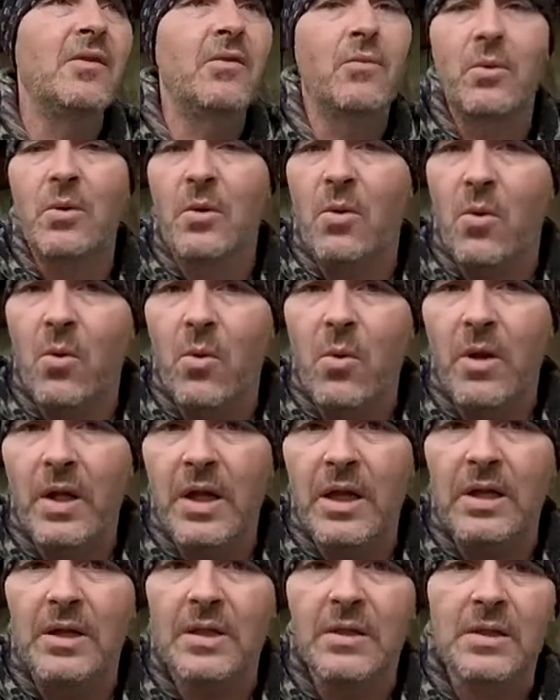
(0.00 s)
the
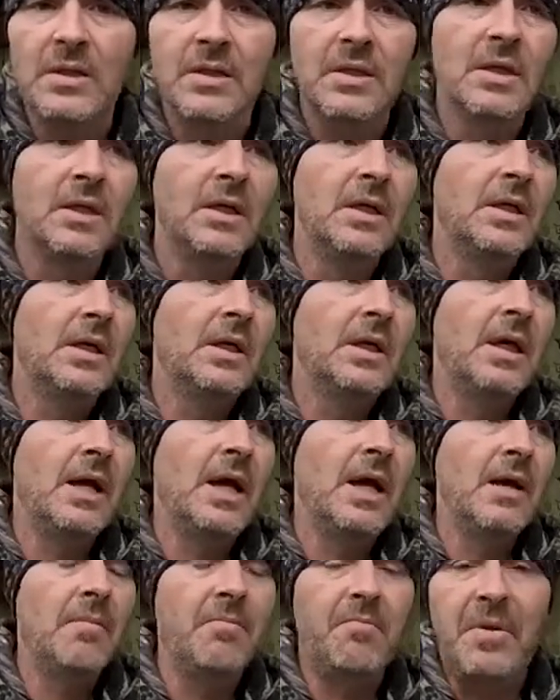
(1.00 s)
recordings
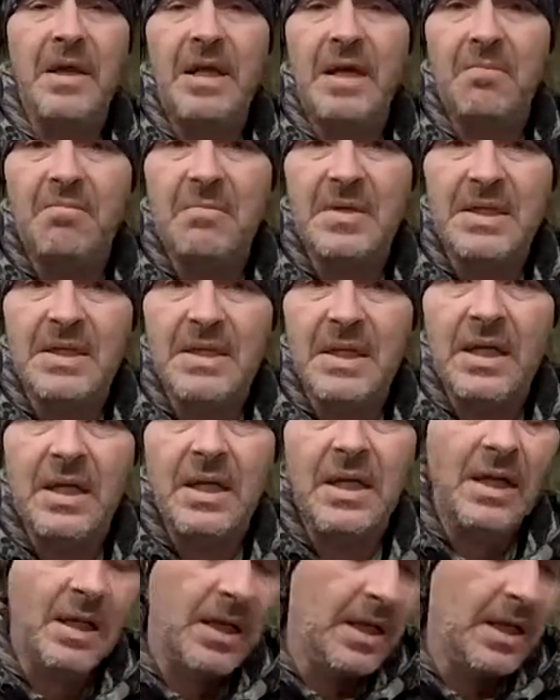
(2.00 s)
being missing.